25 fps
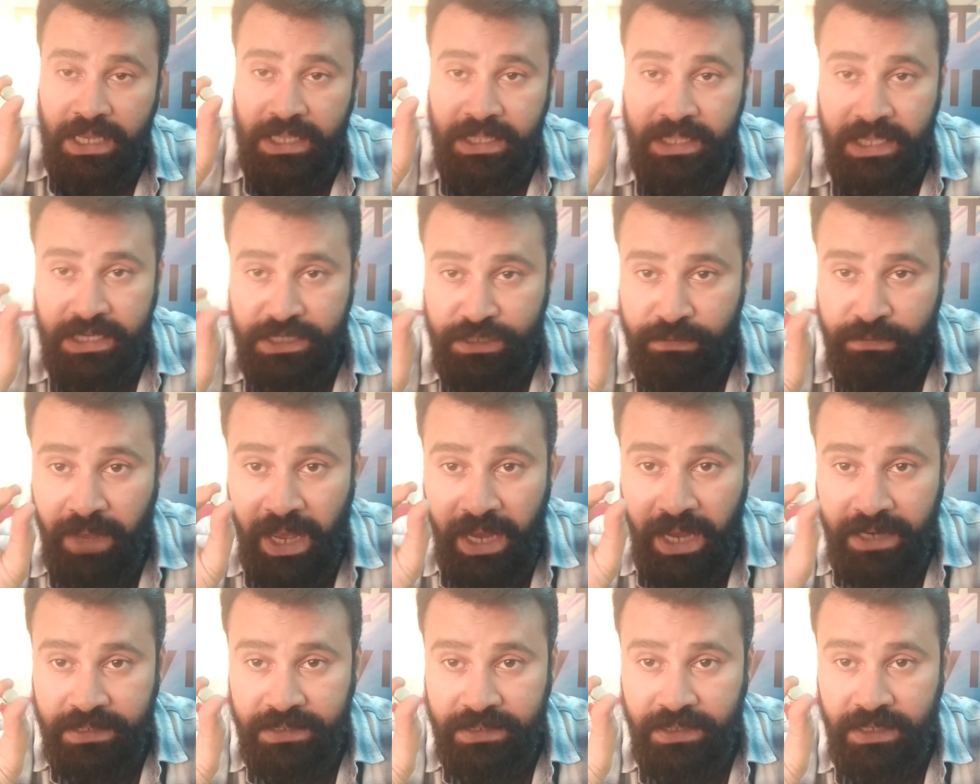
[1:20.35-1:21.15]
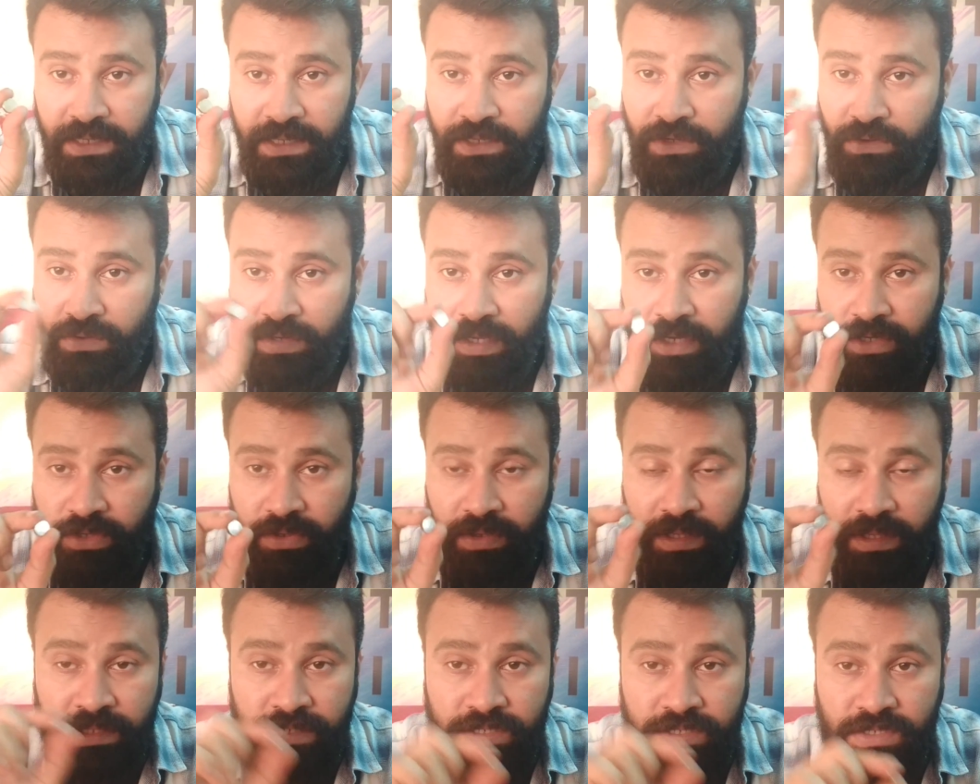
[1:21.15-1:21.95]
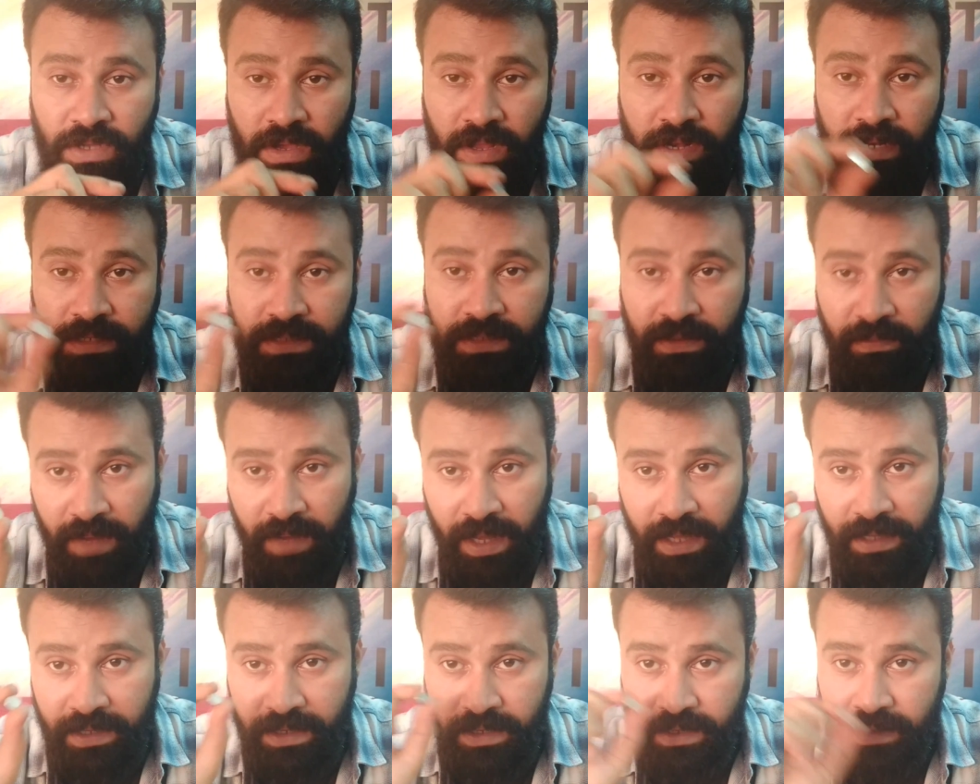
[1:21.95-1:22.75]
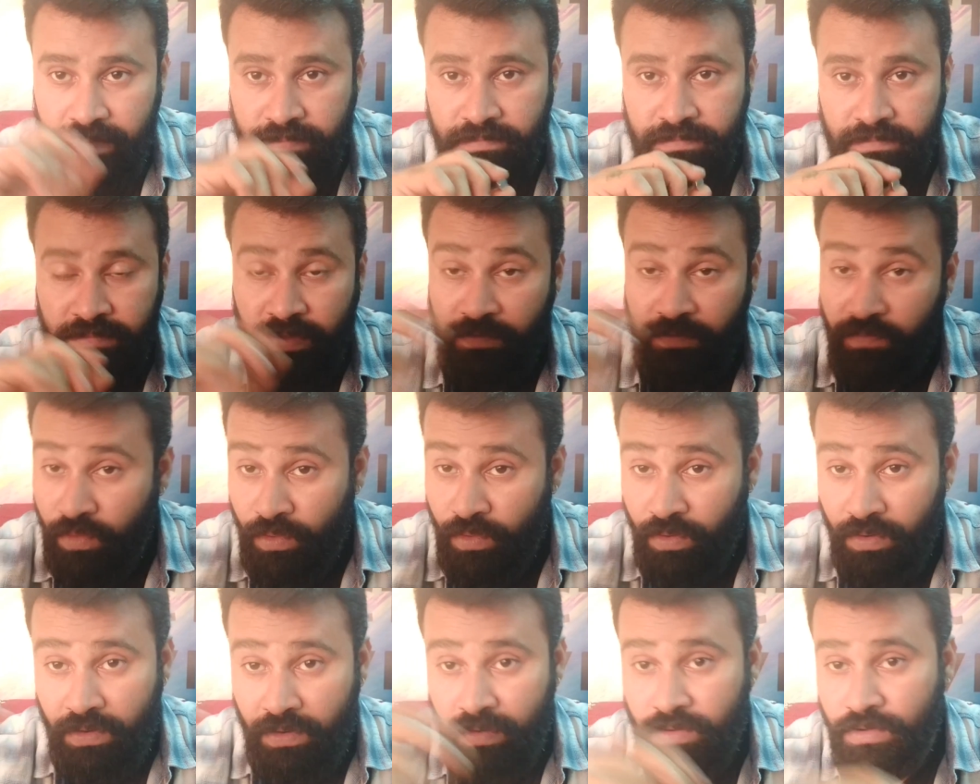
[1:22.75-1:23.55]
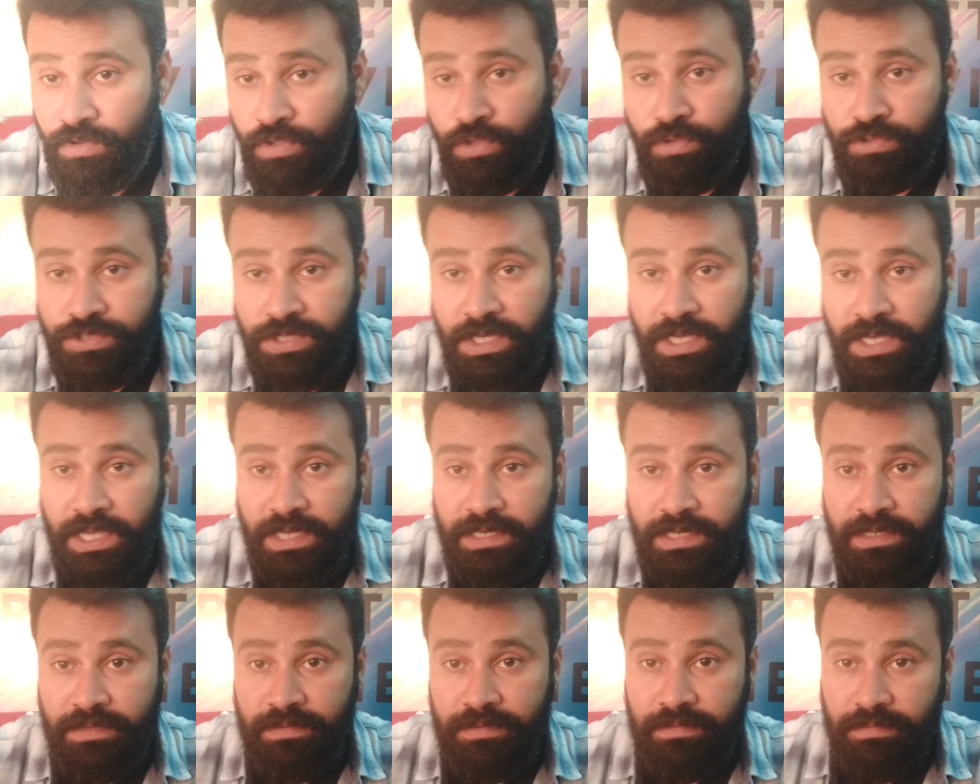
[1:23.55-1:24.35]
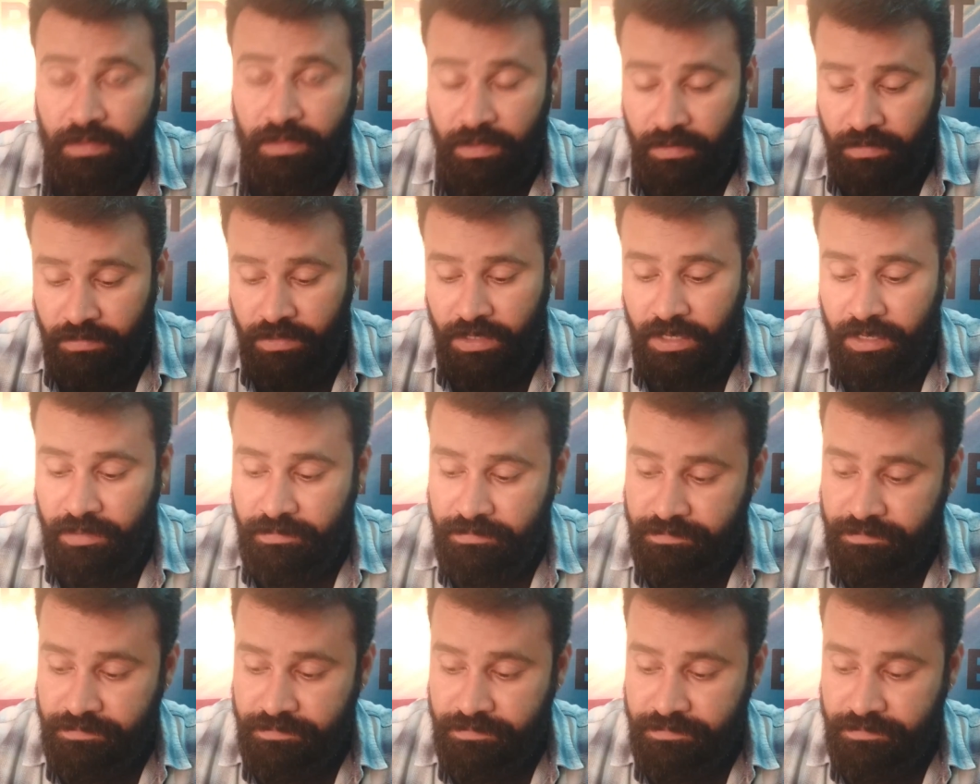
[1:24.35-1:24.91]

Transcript: This battery you need to install in the mic before using it. Okay,